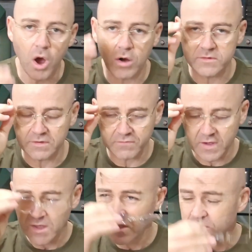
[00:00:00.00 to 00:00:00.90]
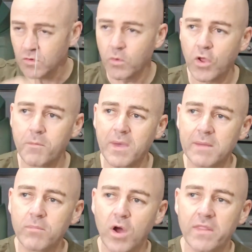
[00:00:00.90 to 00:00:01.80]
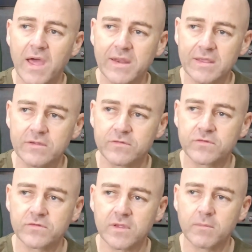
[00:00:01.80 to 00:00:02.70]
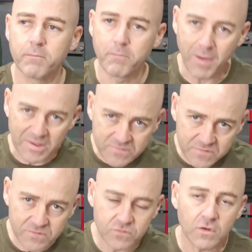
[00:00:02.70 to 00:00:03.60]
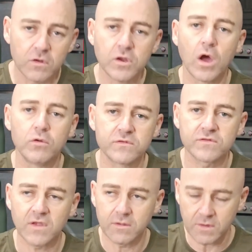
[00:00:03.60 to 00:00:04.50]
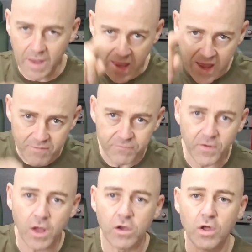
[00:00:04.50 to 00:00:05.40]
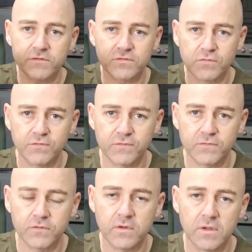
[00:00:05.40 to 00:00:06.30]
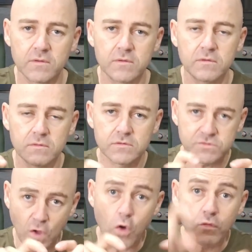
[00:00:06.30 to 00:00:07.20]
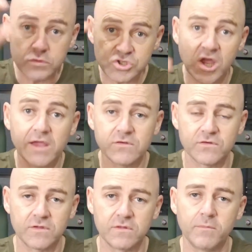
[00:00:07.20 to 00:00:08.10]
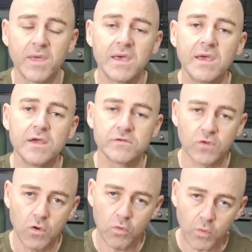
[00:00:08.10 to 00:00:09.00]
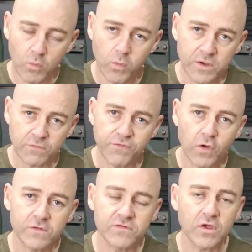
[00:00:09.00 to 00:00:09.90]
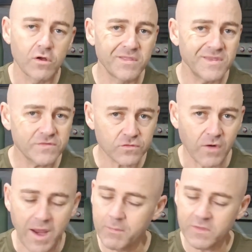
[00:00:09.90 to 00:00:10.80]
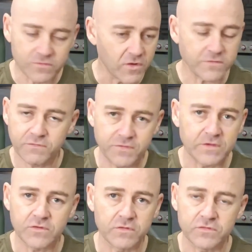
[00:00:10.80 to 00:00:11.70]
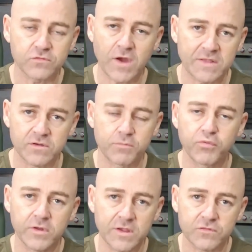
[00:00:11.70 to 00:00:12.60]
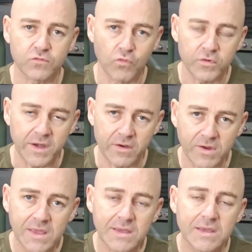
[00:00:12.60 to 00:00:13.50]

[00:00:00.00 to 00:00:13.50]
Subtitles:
octave. So what I mean by that is bass notes have lots of tonal changes in them. So when you're focusing on this track, I mean, there's lots of things on this track that are pretty extraordinary,